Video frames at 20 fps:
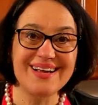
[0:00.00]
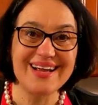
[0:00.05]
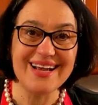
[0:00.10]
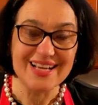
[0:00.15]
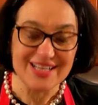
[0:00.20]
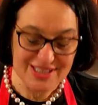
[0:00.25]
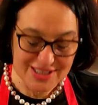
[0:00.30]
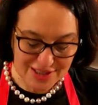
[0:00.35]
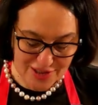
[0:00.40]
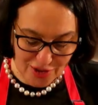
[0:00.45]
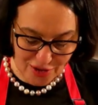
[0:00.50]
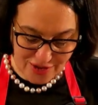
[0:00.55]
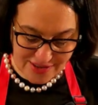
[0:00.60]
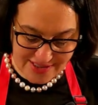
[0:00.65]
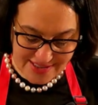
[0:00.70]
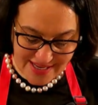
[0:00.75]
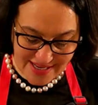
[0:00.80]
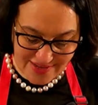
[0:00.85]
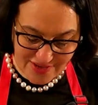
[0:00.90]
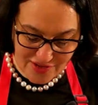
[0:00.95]
It's so
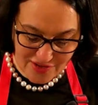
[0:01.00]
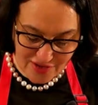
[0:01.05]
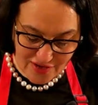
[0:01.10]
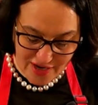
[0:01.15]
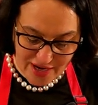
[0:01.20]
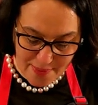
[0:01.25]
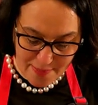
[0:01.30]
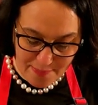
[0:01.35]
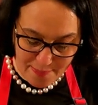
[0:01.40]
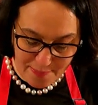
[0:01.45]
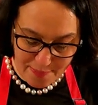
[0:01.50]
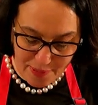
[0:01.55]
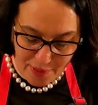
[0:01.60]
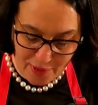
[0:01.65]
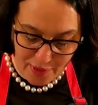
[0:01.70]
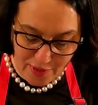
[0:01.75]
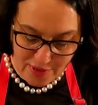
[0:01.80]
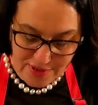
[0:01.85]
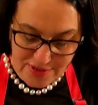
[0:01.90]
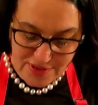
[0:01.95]
tender, it
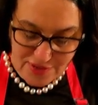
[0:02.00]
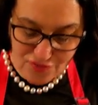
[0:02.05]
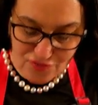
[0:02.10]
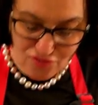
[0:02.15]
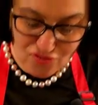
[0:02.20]
pulls